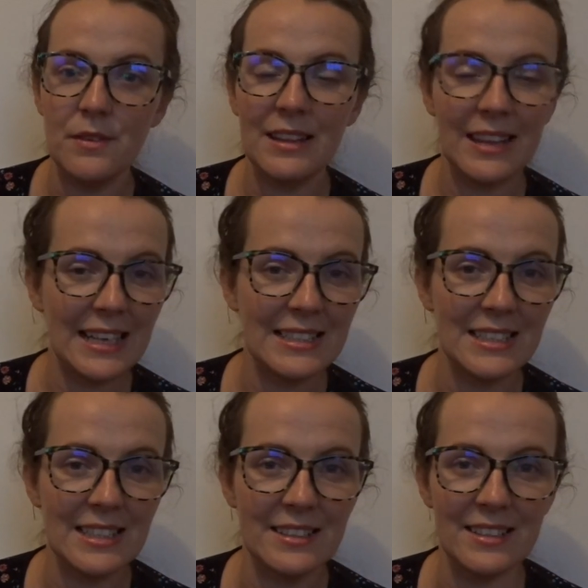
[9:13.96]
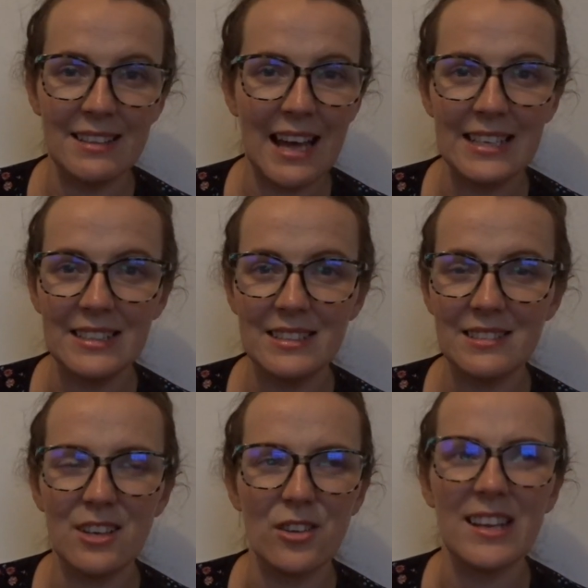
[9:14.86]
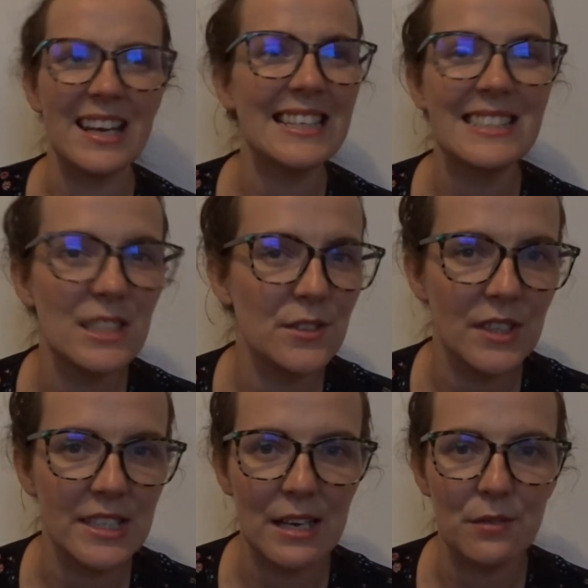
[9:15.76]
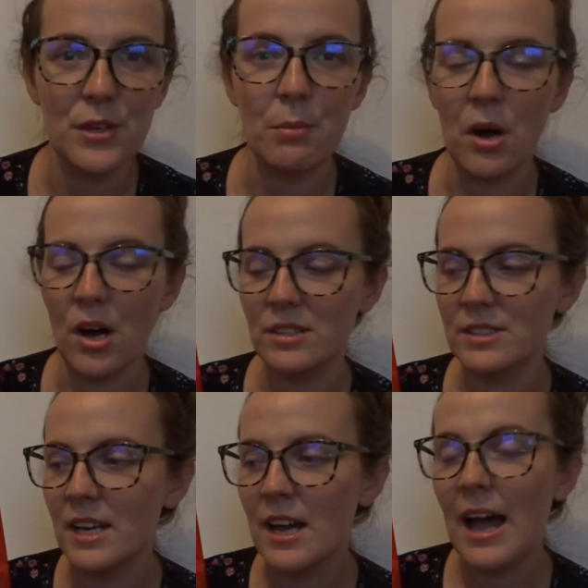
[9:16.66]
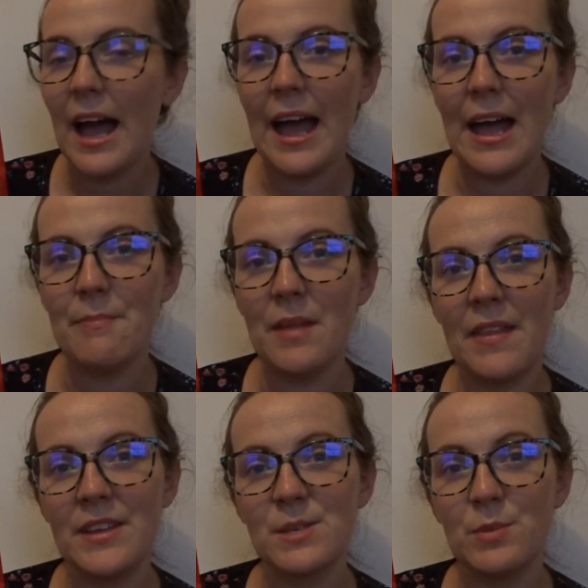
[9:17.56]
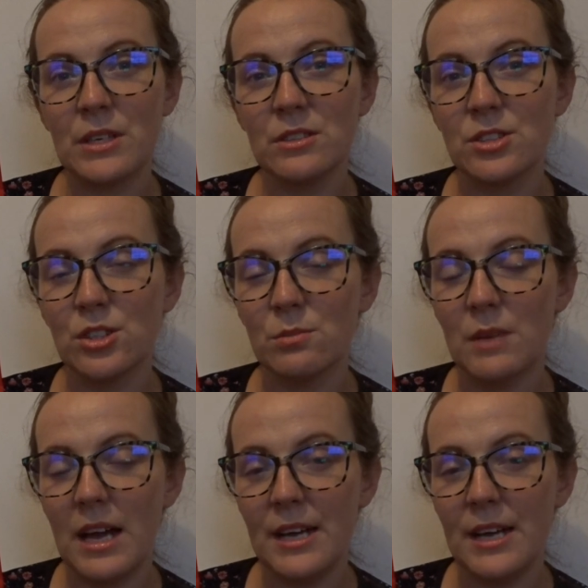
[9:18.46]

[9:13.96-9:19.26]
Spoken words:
lighter than light, or the lightest Philadelphia pot, and then sprinkle some